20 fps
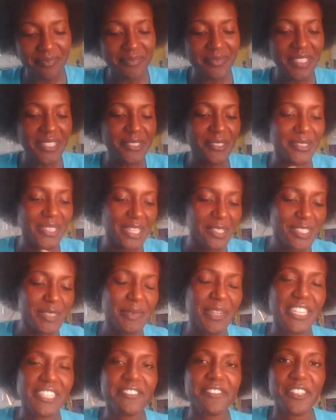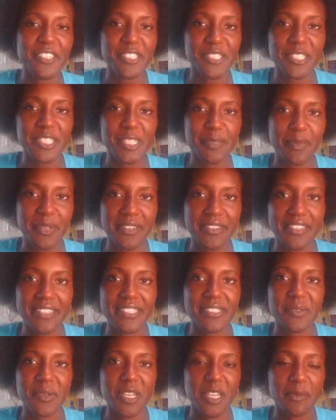So that was my first
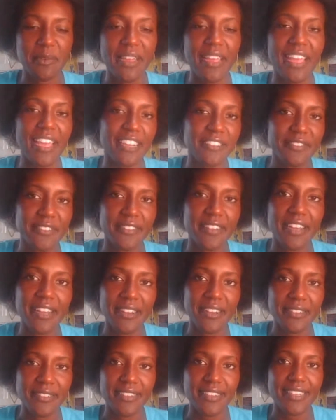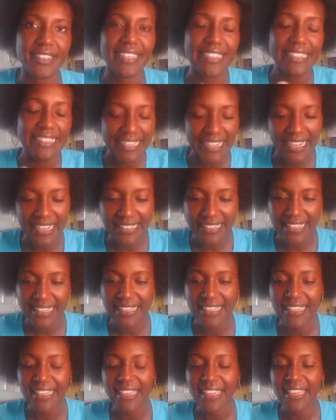experience wearing my afro out in
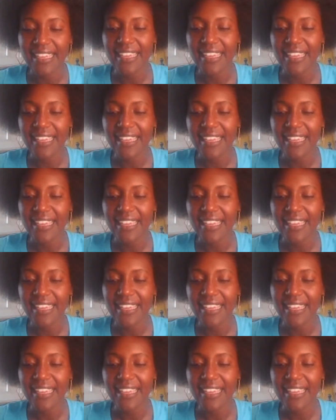Ghana.